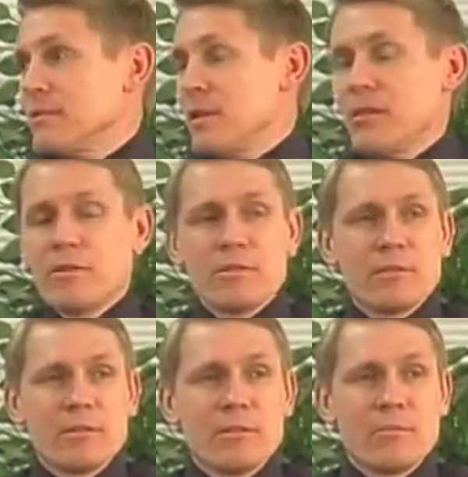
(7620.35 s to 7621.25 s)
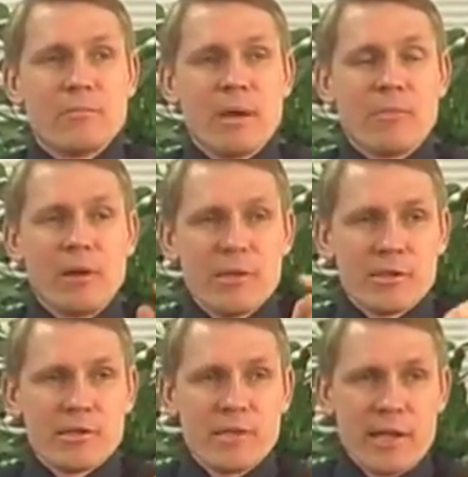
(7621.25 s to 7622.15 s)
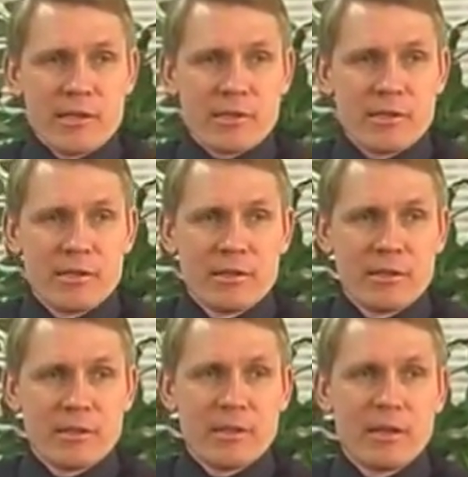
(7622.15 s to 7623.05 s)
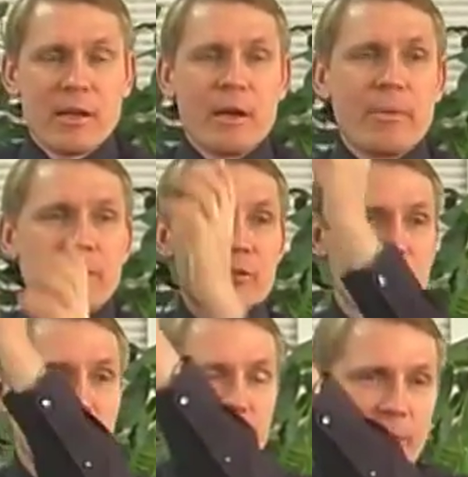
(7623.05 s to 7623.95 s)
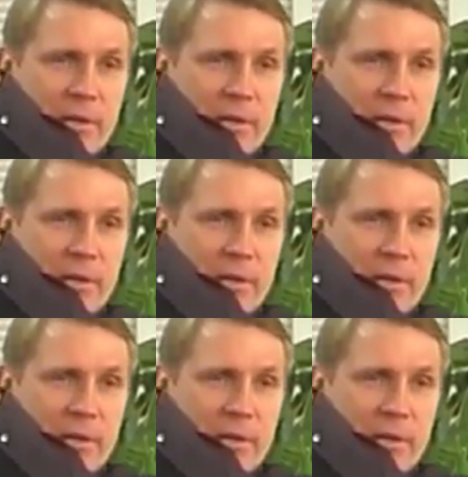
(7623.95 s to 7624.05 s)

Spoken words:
Daniel, by Marlissa's desk, up on the shelf up